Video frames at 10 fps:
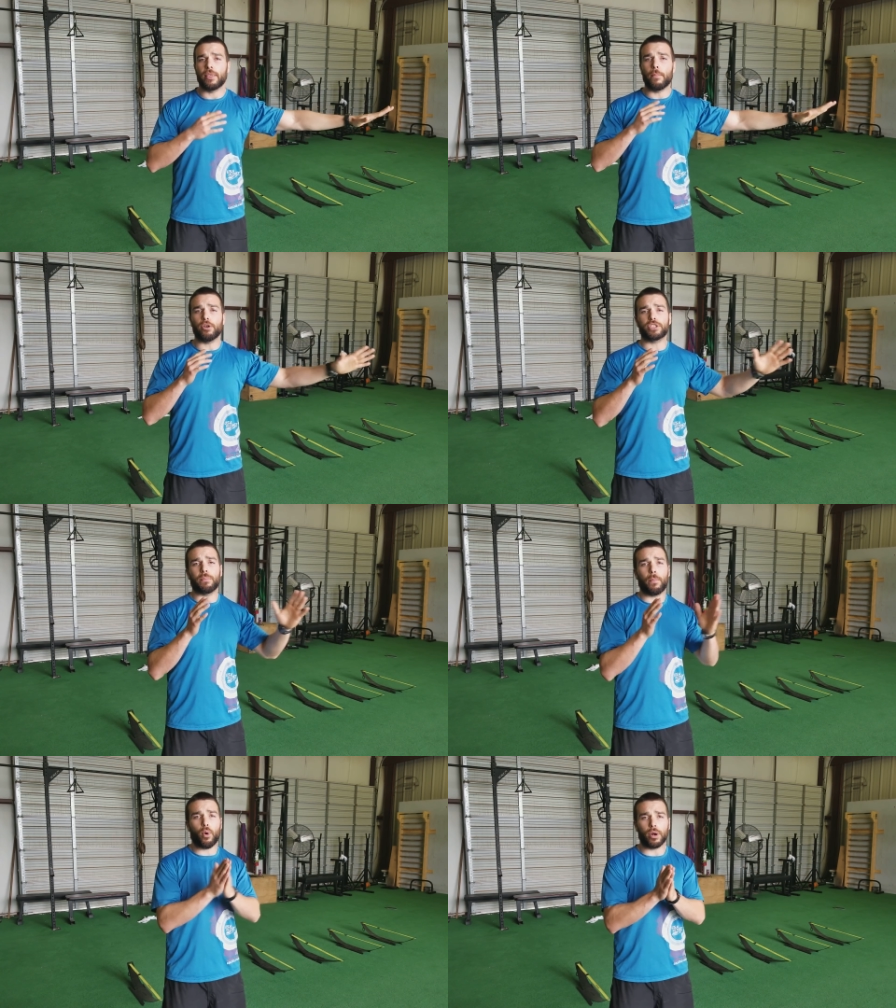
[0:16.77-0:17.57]
The most
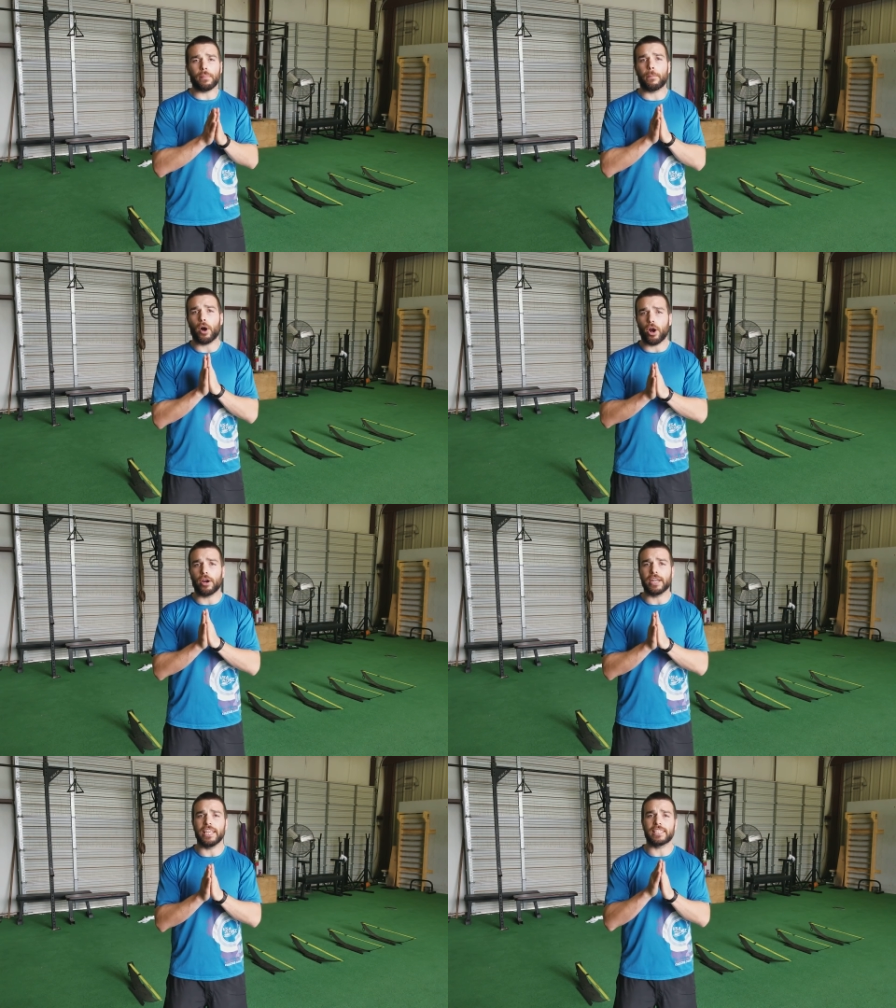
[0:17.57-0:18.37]
important
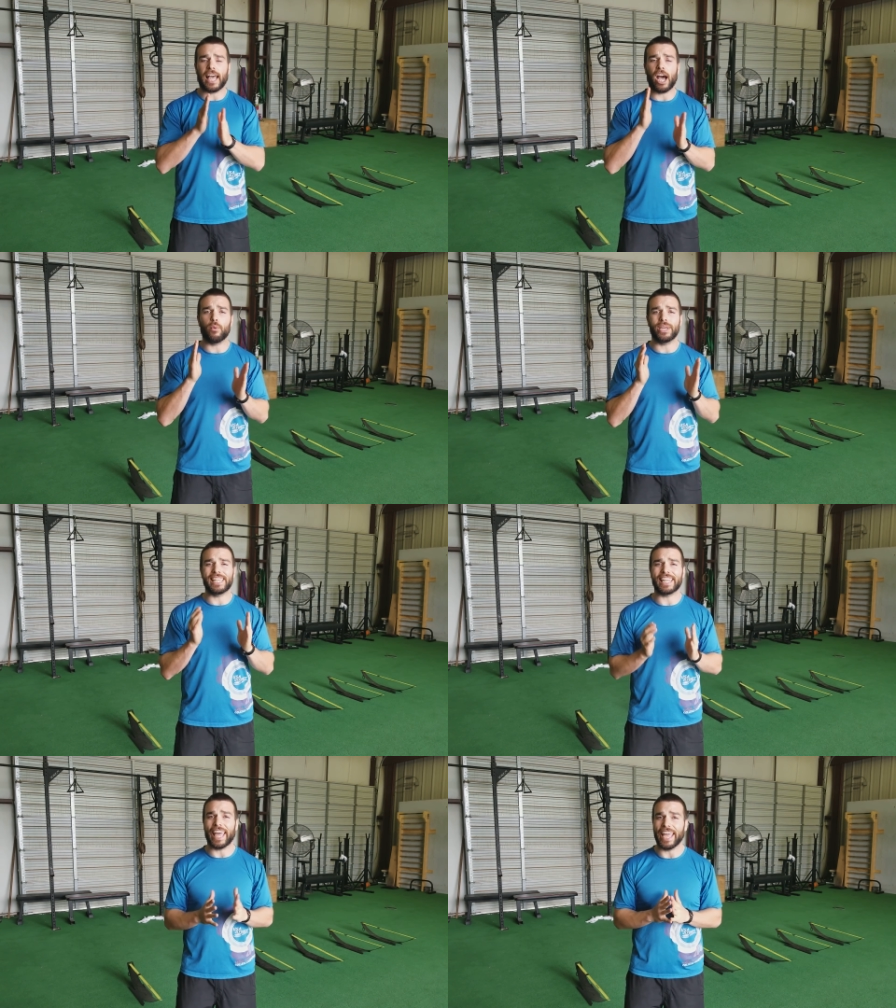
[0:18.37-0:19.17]
part is how we
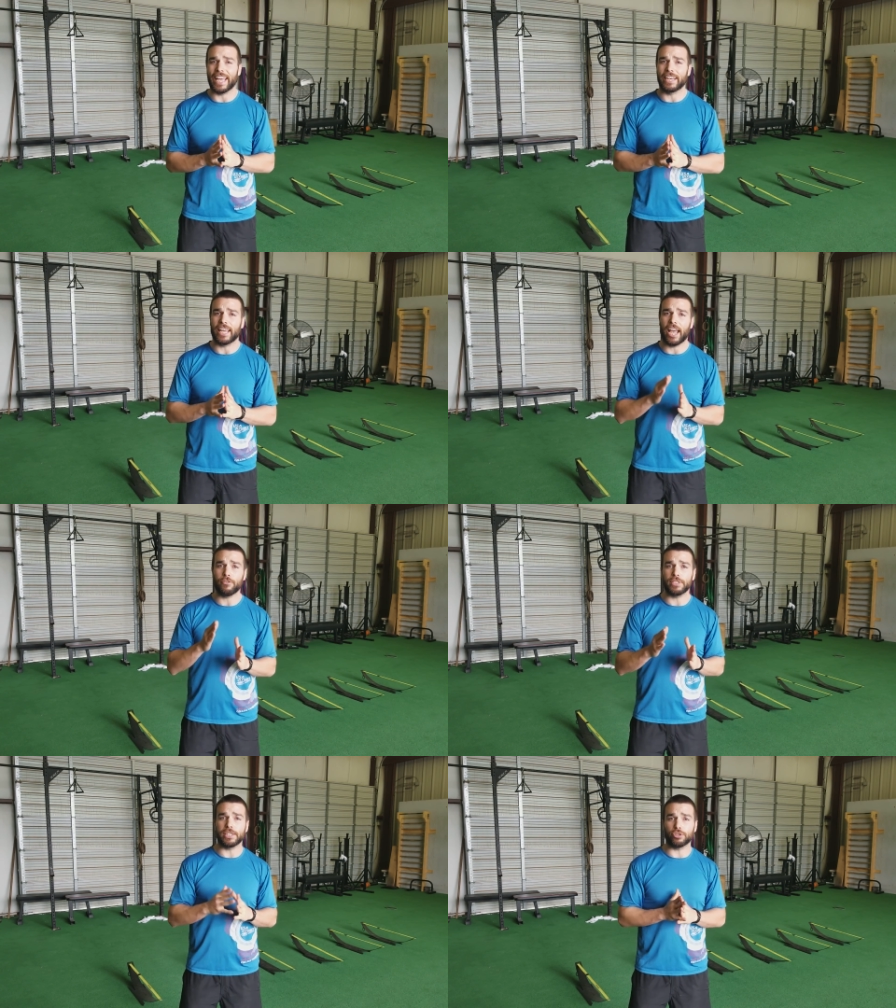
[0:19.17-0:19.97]
land
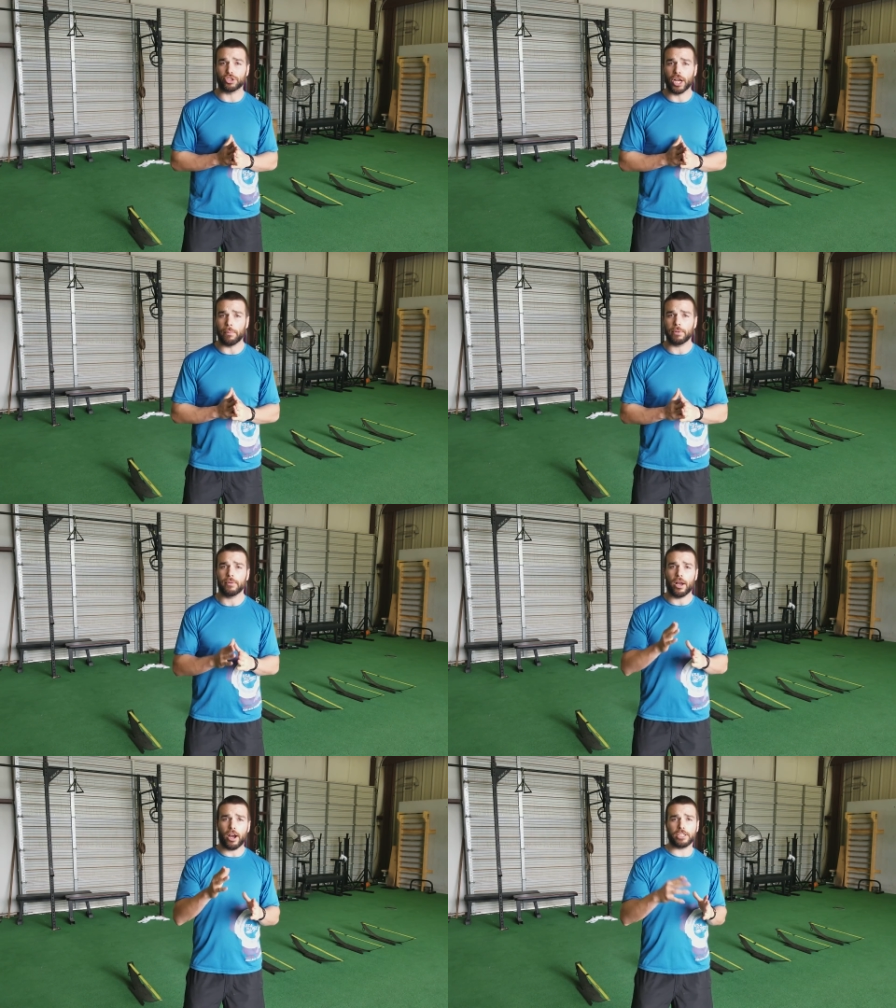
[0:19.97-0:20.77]
every single jump.
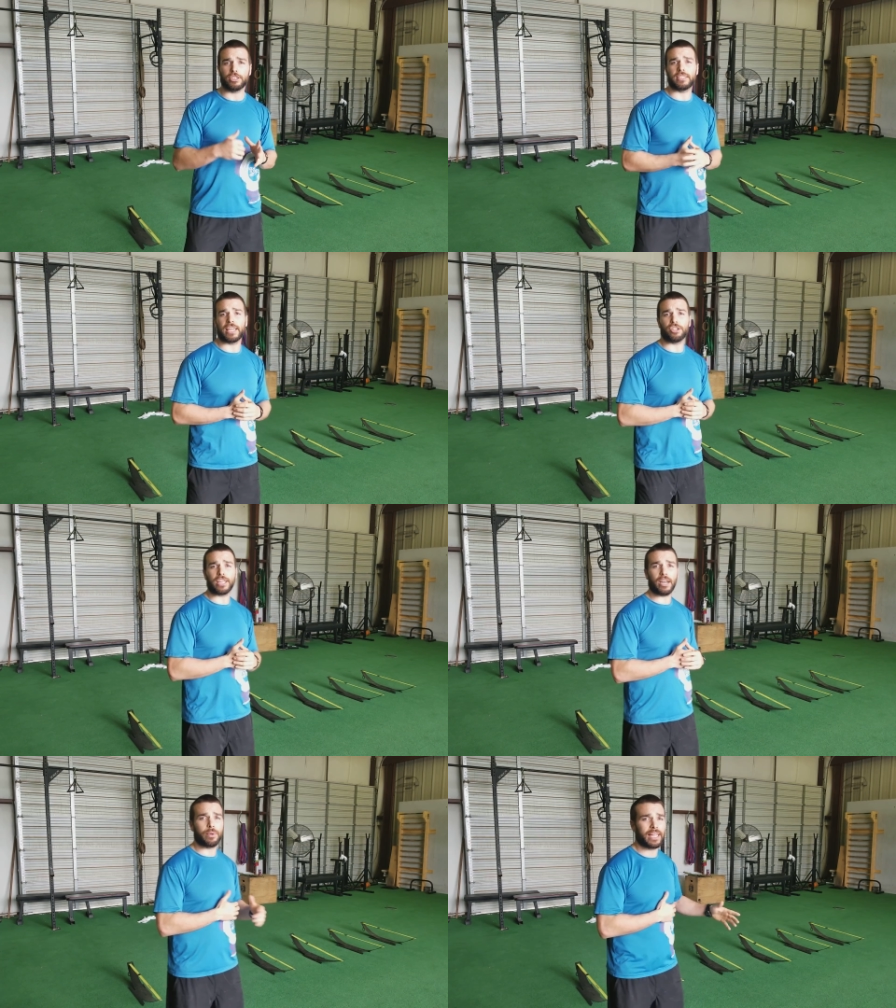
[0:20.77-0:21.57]
All right, so let's take a
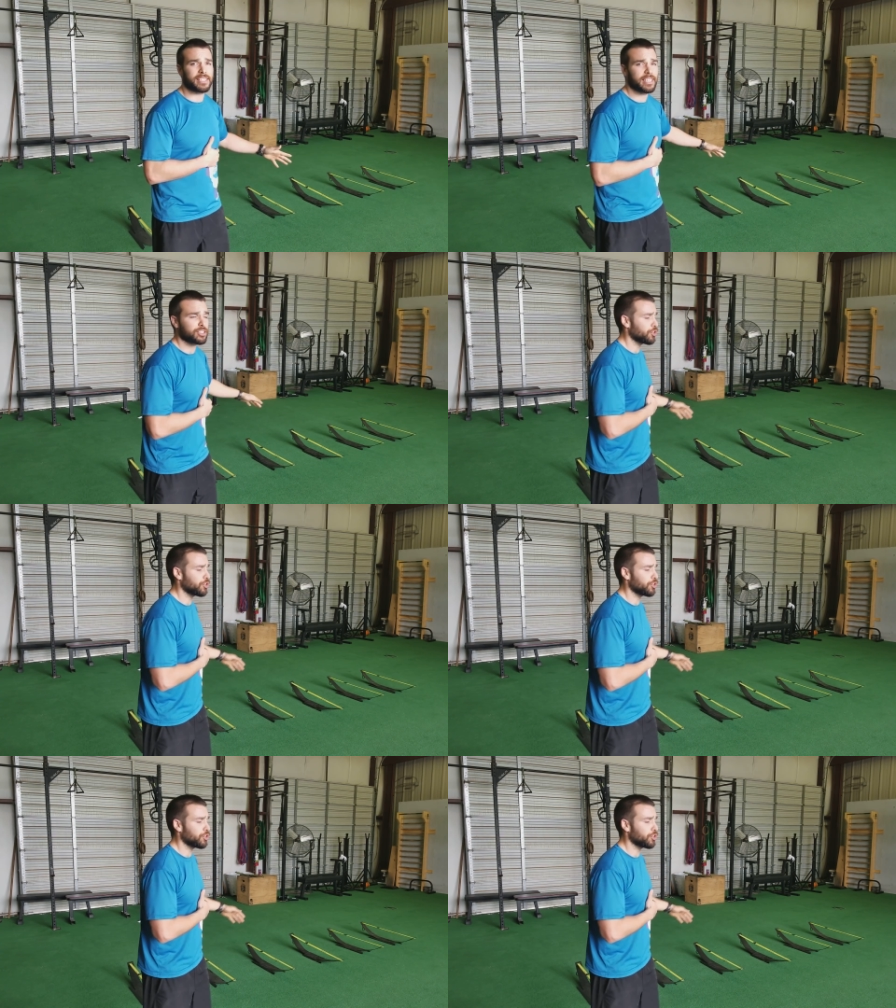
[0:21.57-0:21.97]
look at it. We got six